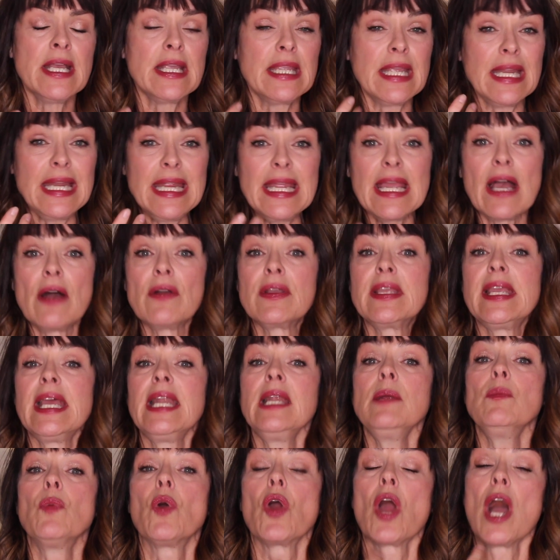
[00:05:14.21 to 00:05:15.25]
Getting out,
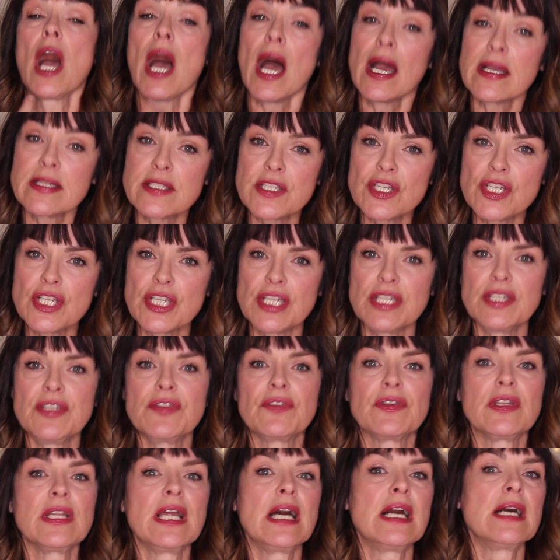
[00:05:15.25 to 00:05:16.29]
getting more oxygen in
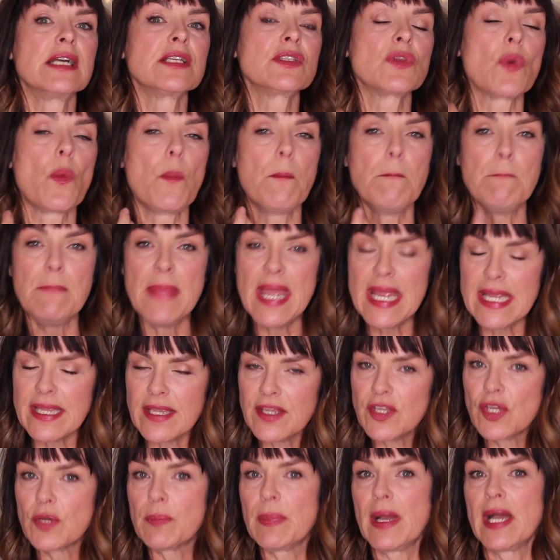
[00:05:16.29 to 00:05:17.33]
your lungs,
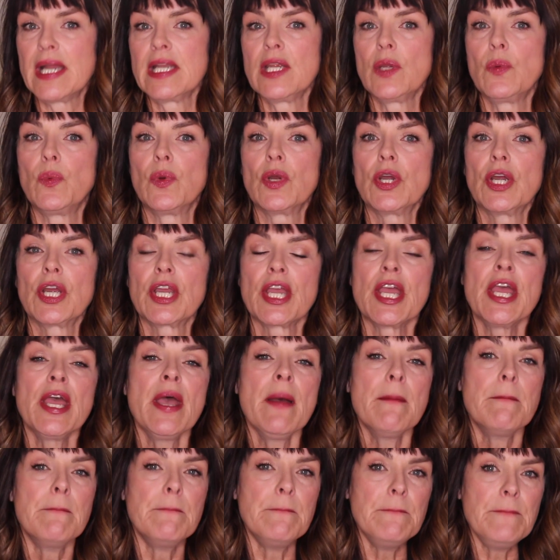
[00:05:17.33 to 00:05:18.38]
making your body work,
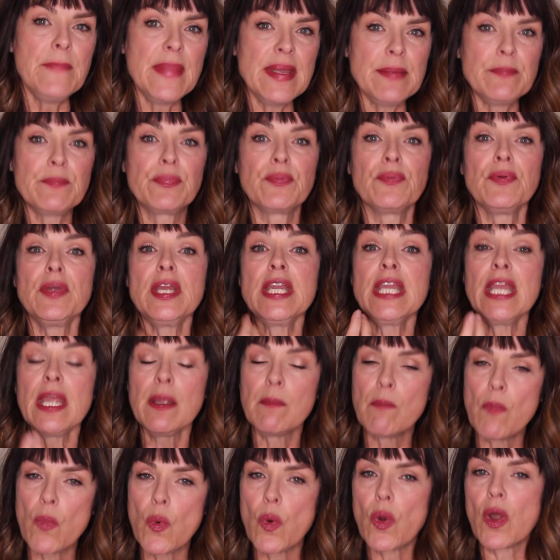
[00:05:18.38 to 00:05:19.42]
m-
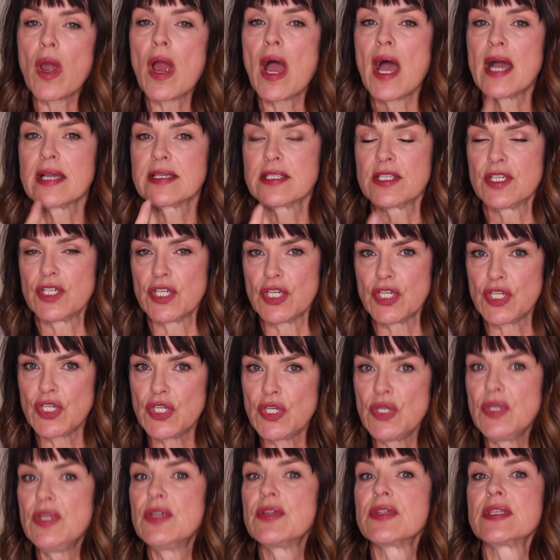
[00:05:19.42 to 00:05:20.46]
bringing more oxygen
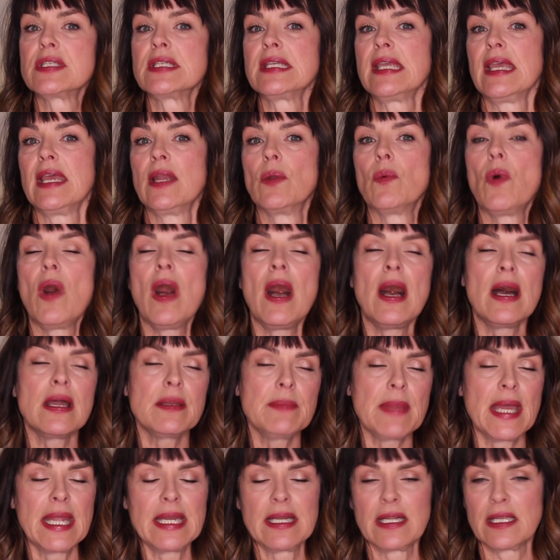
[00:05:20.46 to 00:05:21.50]
to your skin will
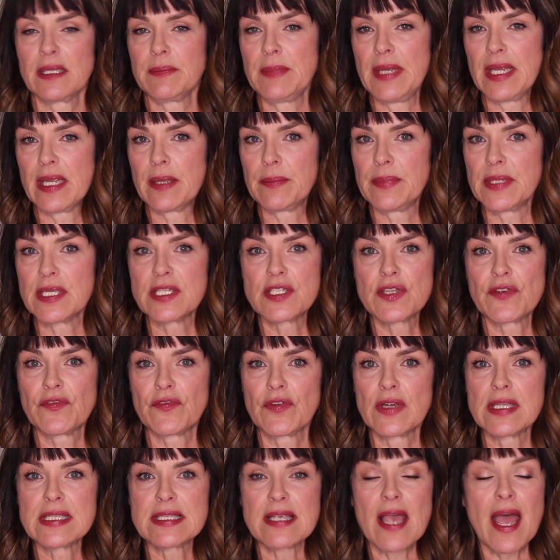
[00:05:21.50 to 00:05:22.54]
automatically make a big
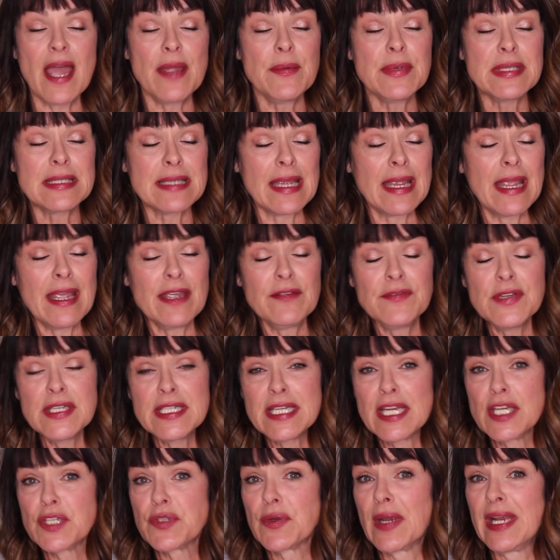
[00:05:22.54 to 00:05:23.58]
difference. I would say every
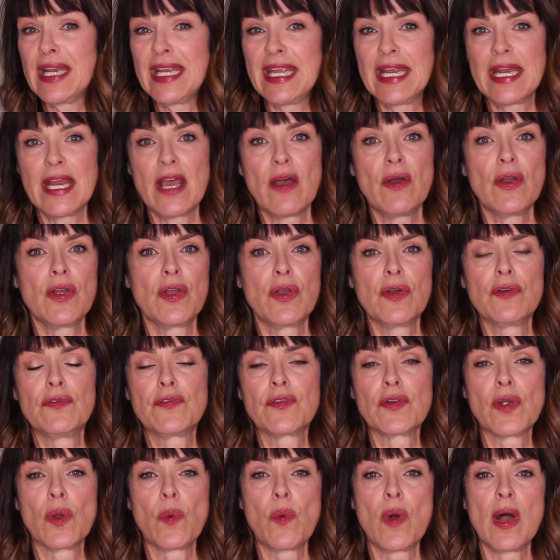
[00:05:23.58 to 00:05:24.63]
day try to get out and go
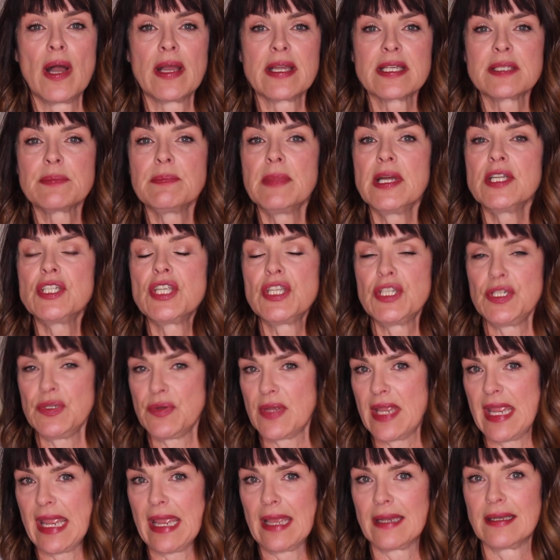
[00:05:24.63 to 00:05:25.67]
for a walk as much as you
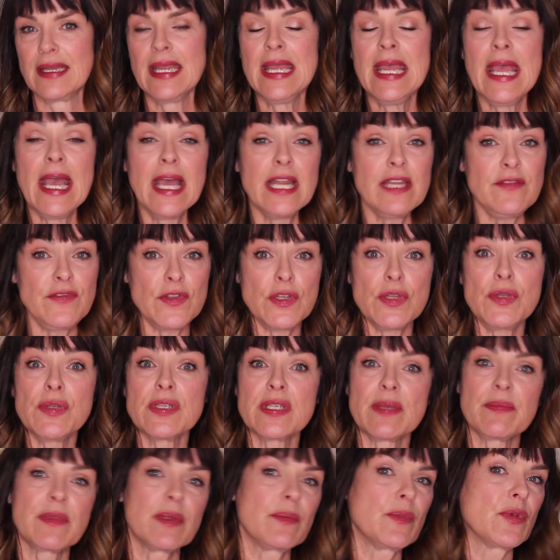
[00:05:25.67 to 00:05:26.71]
can. And if you can do
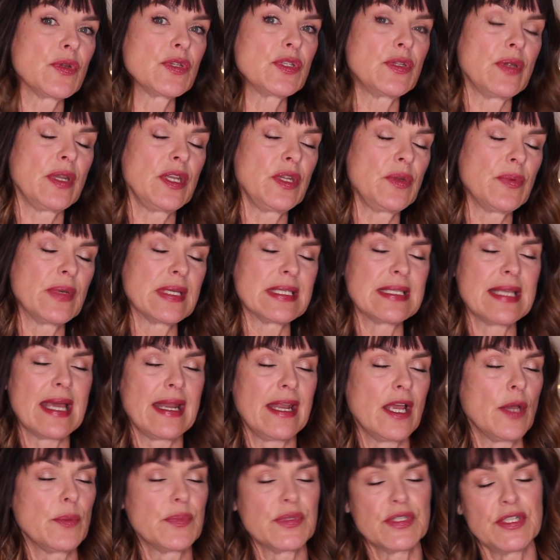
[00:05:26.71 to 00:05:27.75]
something more strenuous,
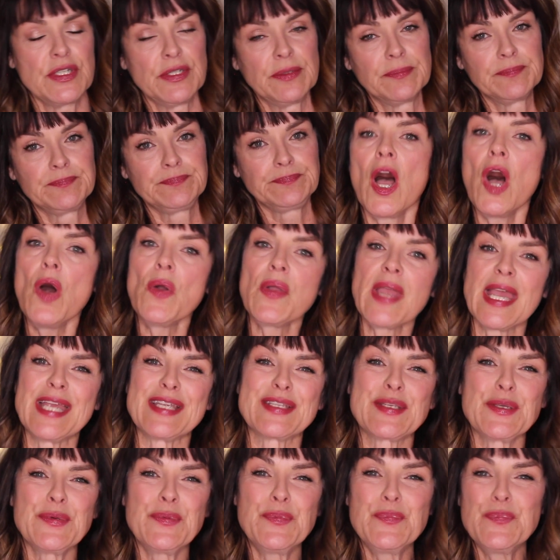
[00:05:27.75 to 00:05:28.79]
that helps too. Okay,
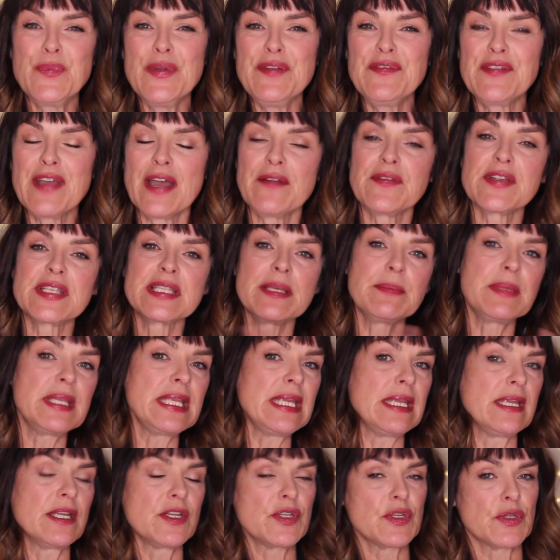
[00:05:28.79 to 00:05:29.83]
so we've covered some of
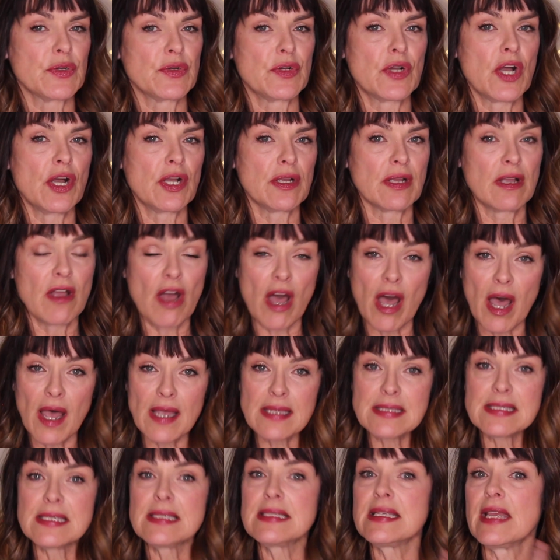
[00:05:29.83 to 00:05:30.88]
the internal
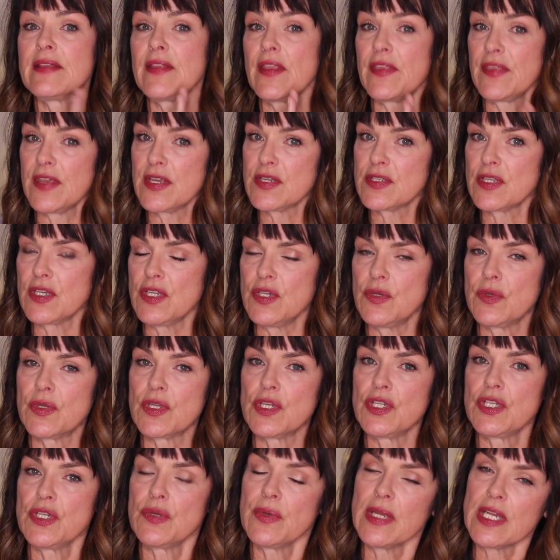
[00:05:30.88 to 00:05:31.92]
causes and the things that you
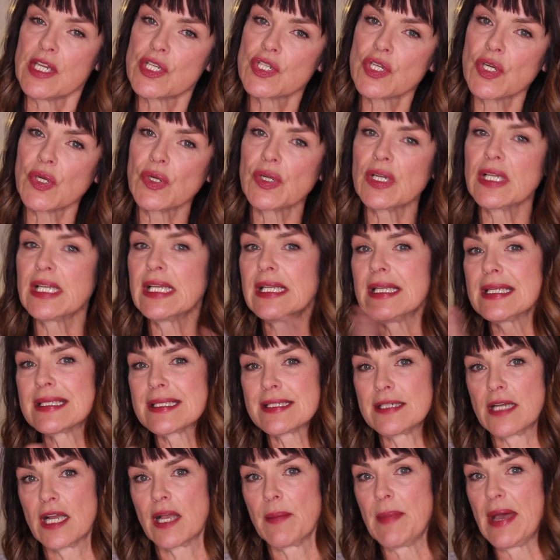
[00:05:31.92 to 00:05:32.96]
can do internally.
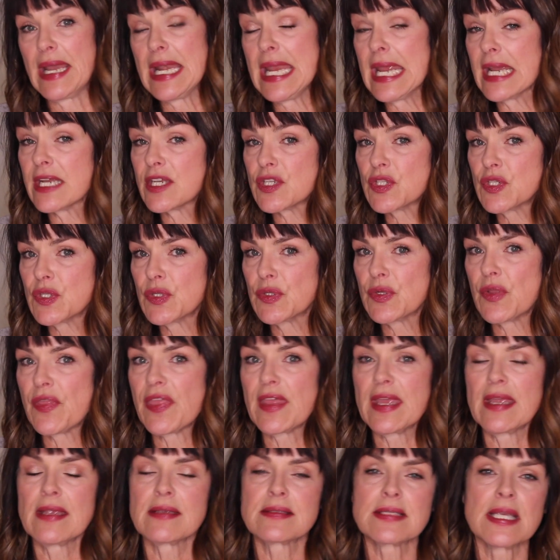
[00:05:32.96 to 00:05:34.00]
Let's talk about external
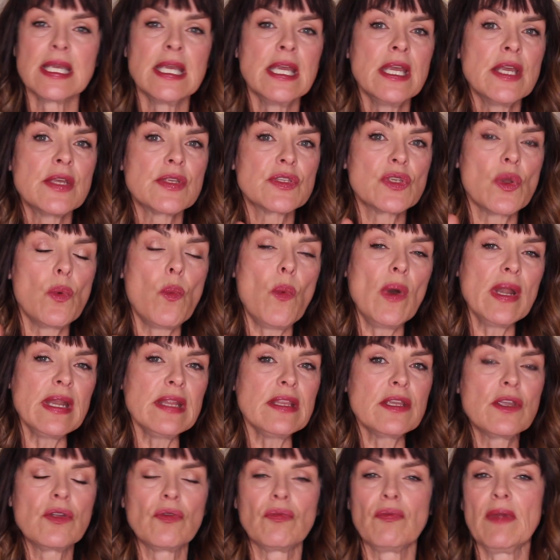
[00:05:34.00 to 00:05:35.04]
things. So, one
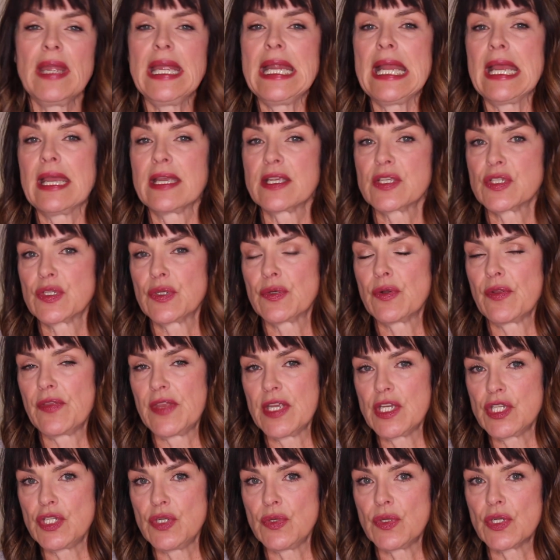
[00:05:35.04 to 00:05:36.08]
of the great external
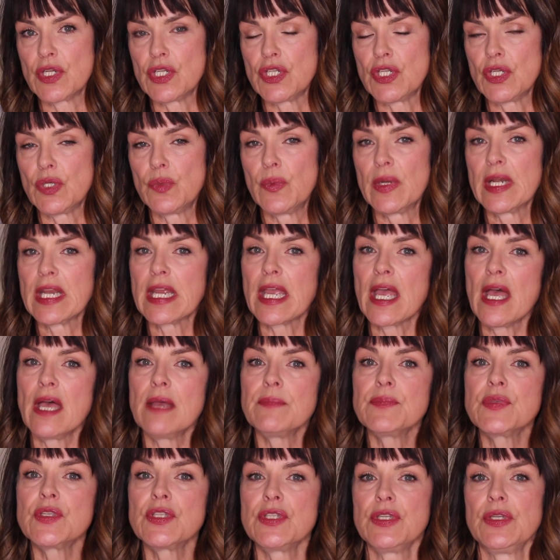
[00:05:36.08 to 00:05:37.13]
things you can do when it
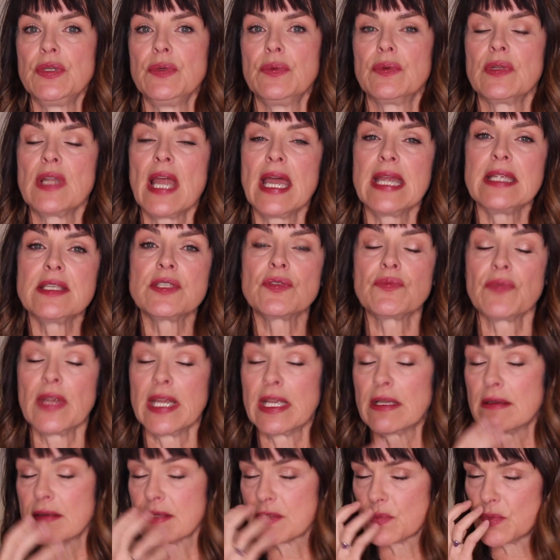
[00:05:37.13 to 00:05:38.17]
comes to lines,
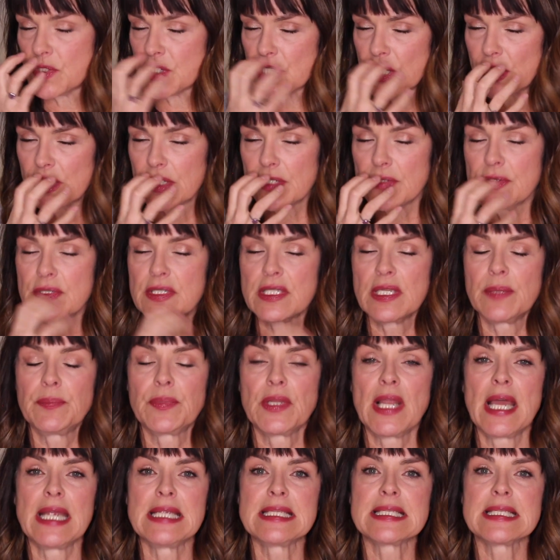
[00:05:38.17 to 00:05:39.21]
wrinkles, which includes
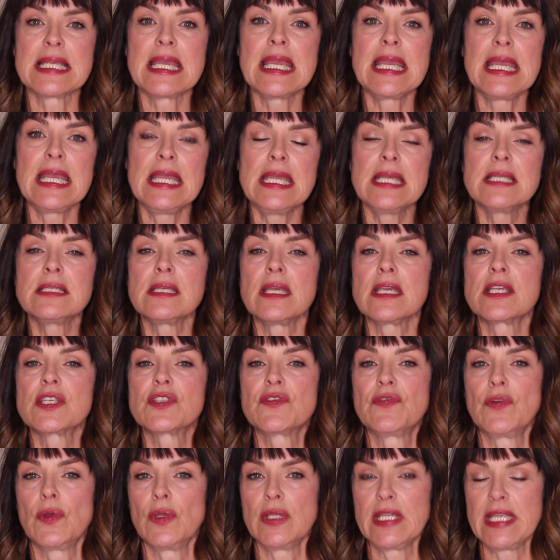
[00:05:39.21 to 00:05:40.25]
lip lines, is
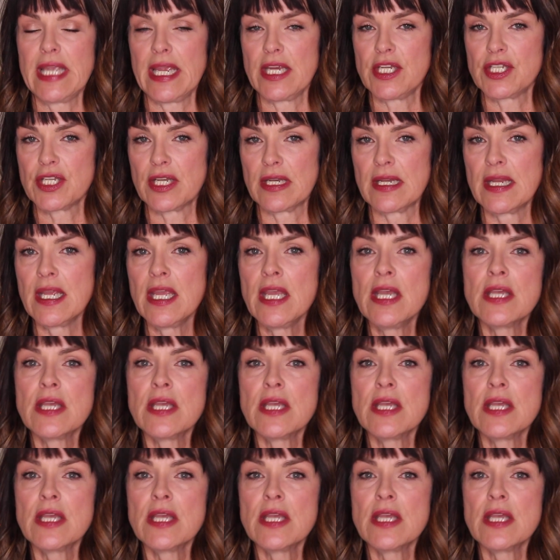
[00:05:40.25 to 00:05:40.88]
exfoliation.